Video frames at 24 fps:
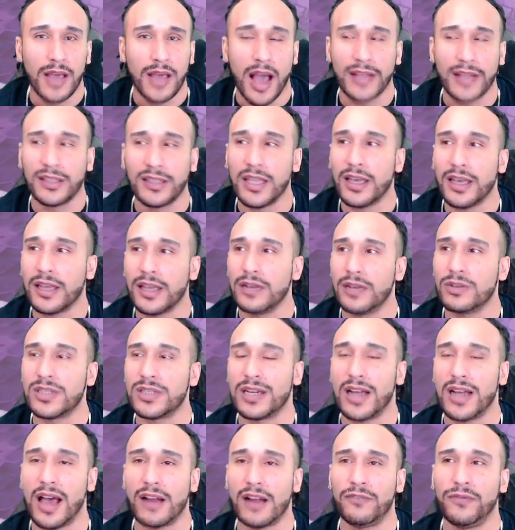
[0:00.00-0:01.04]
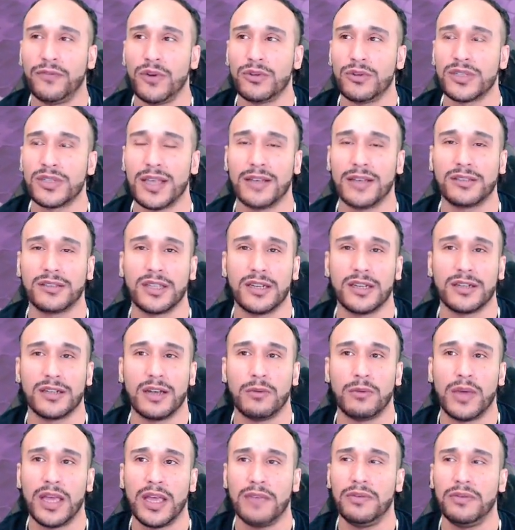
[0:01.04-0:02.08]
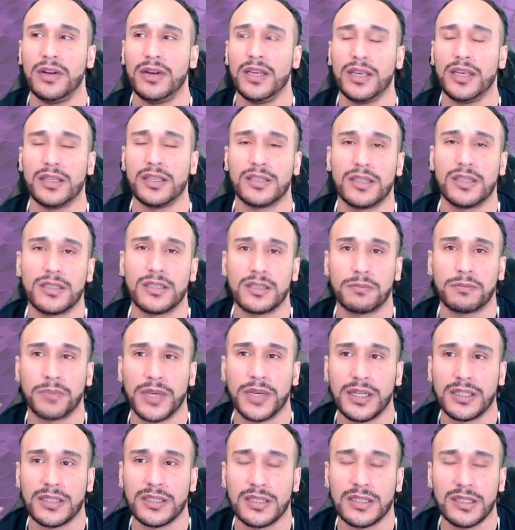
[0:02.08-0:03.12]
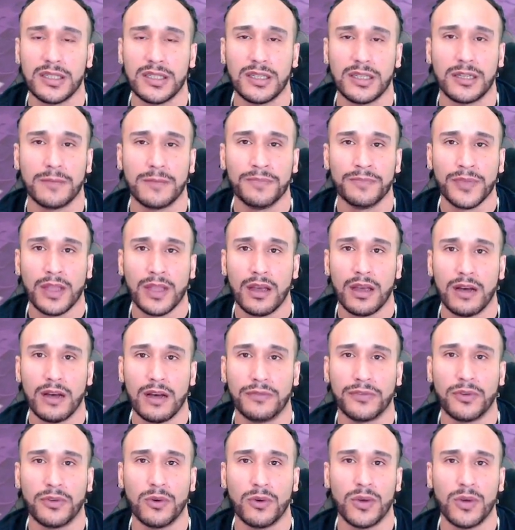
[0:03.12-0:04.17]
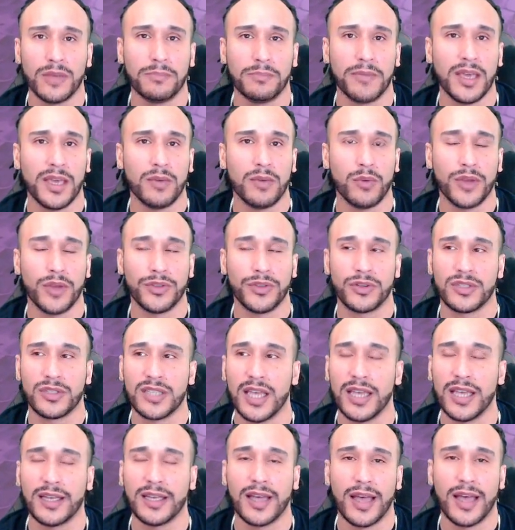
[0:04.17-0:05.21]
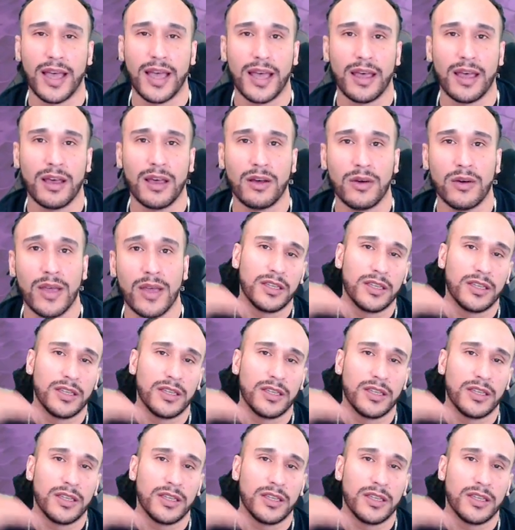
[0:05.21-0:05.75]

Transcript: I think there was a lot of folks out there that were heavily anticipating seeing Floyd Mayweather take a L.